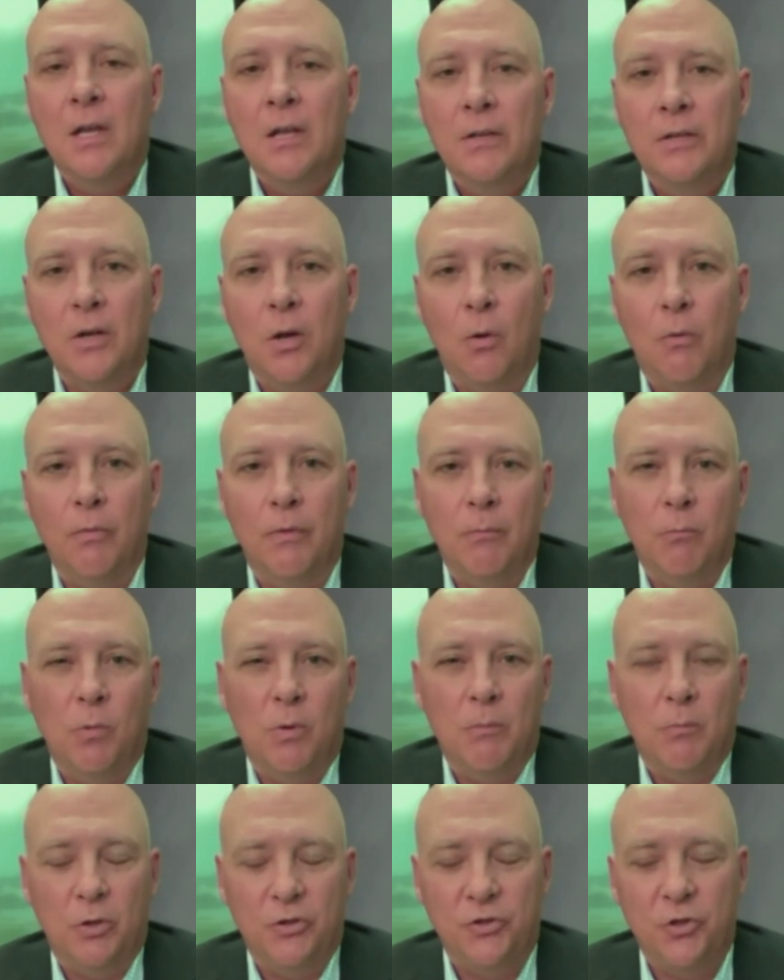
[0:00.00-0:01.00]
you know,
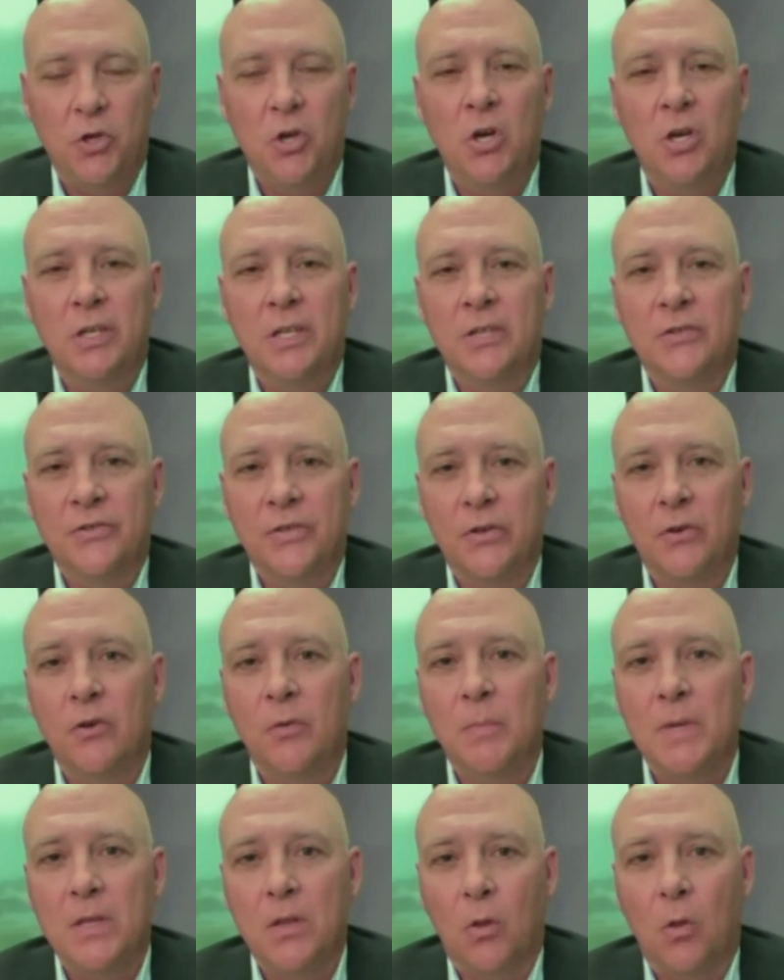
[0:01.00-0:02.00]
what you could consider to
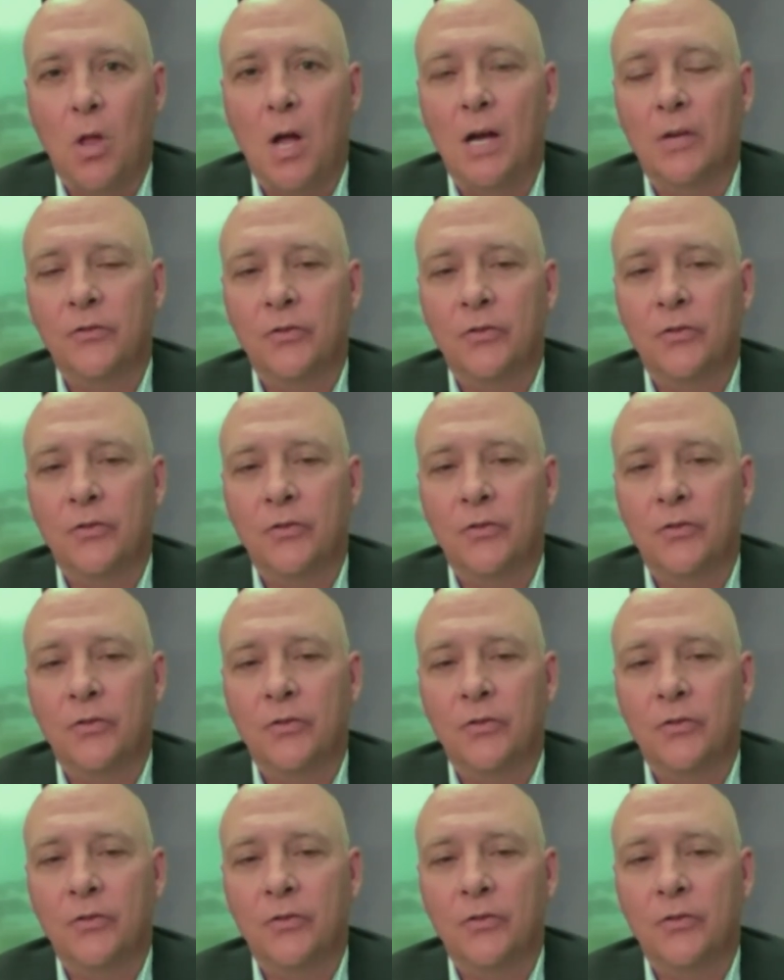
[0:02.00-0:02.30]
be the long